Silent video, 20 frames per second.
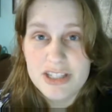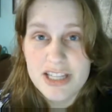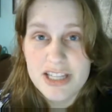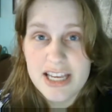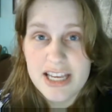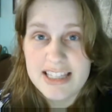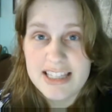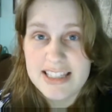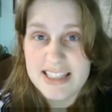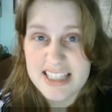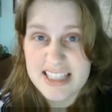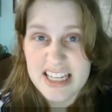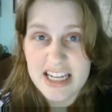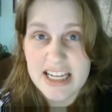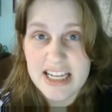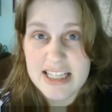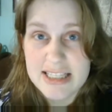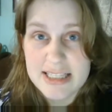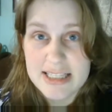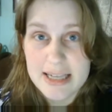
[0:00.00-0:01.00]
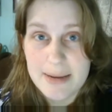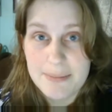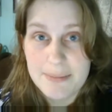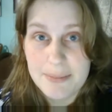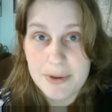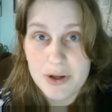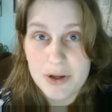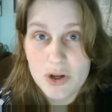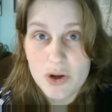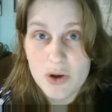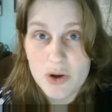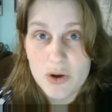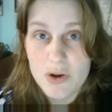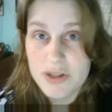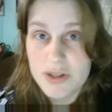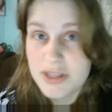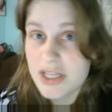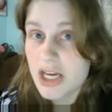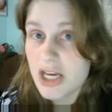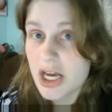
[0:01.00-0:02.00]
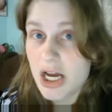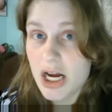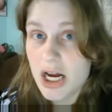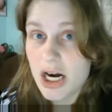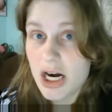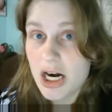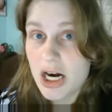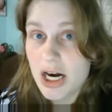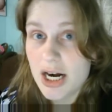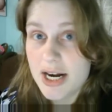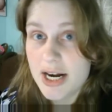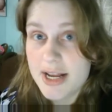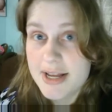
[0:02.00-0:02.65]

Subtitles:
it still ends up on the car,